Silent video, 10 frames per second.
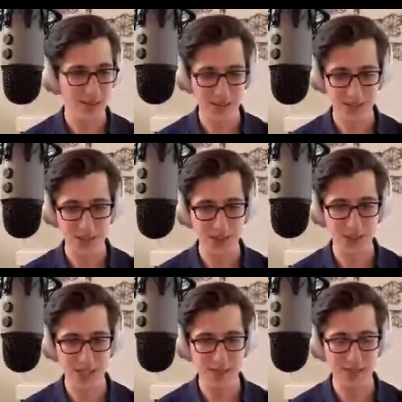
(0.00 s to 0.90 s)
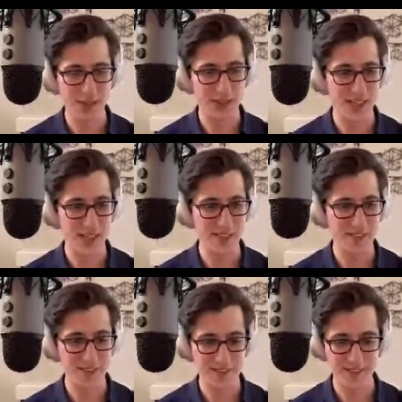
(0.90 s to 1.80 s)
Don't
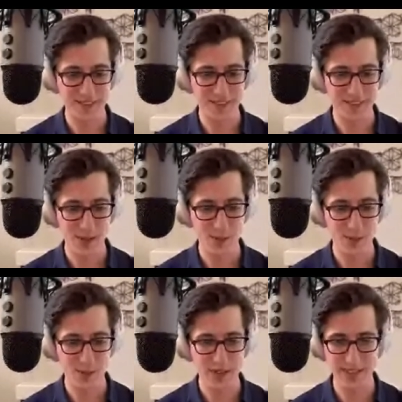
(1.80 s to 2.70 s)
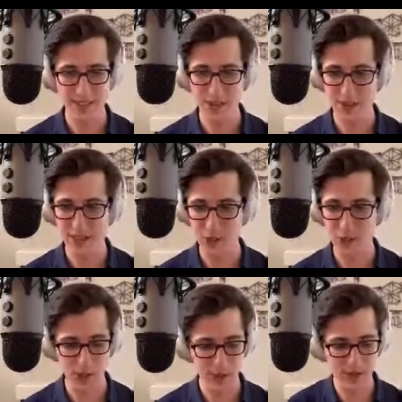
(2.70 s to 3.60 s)
save. And while that's loading, I'll show
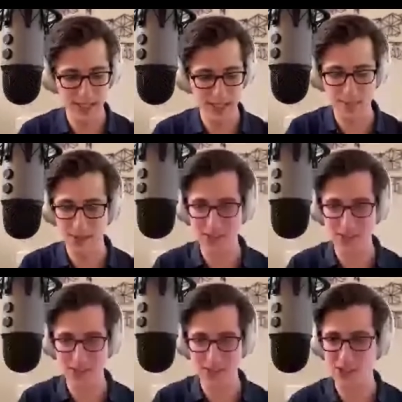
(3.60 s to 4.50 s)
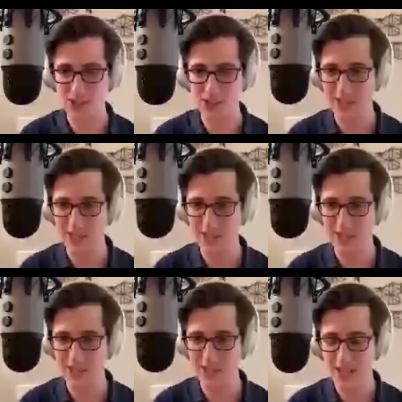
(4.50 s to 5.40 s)
you what this app looks like in the simulator.
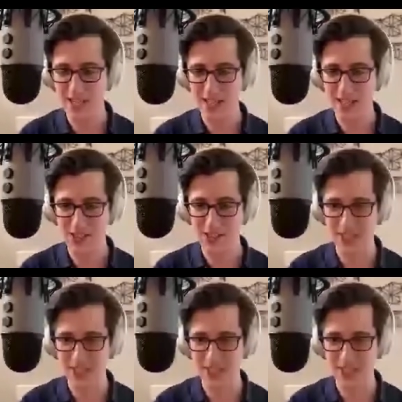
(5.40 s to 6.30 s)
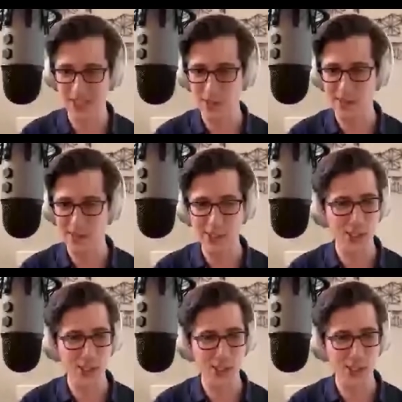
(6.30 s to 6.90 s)
This is another one pager.